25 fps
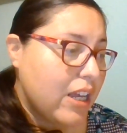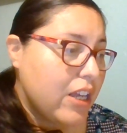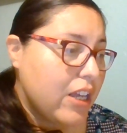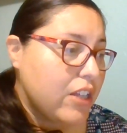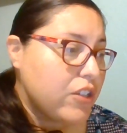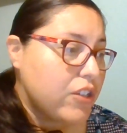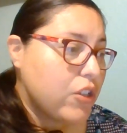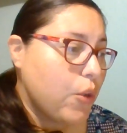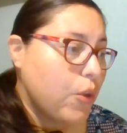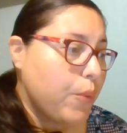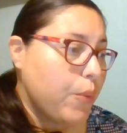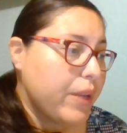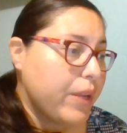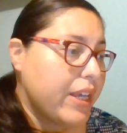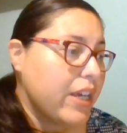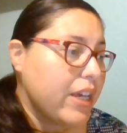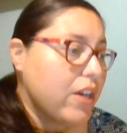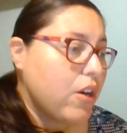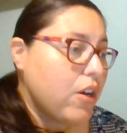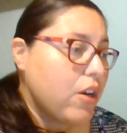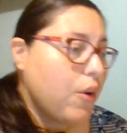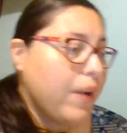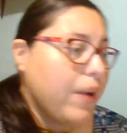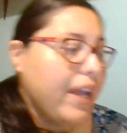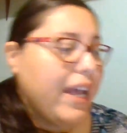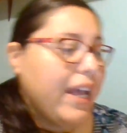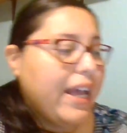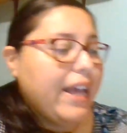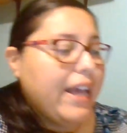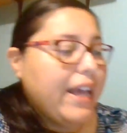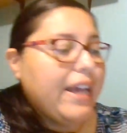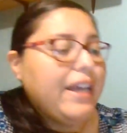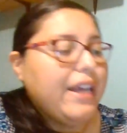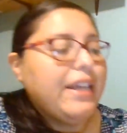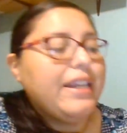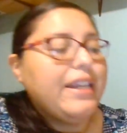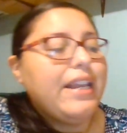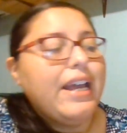So we can go
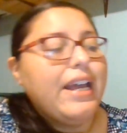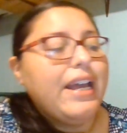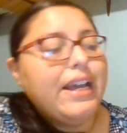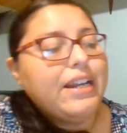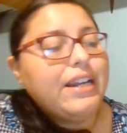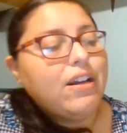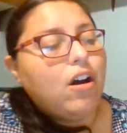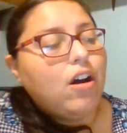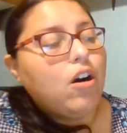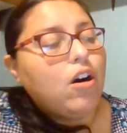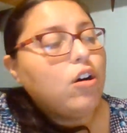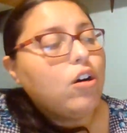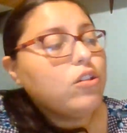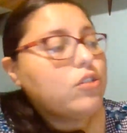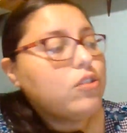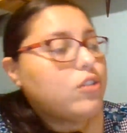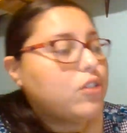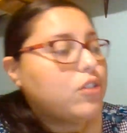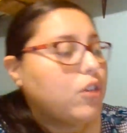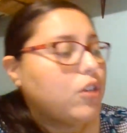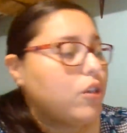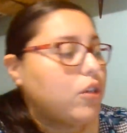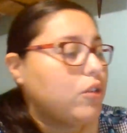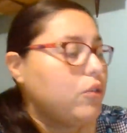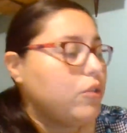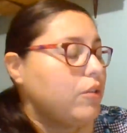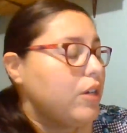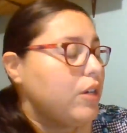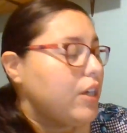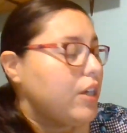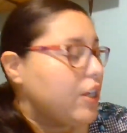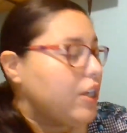ahead and also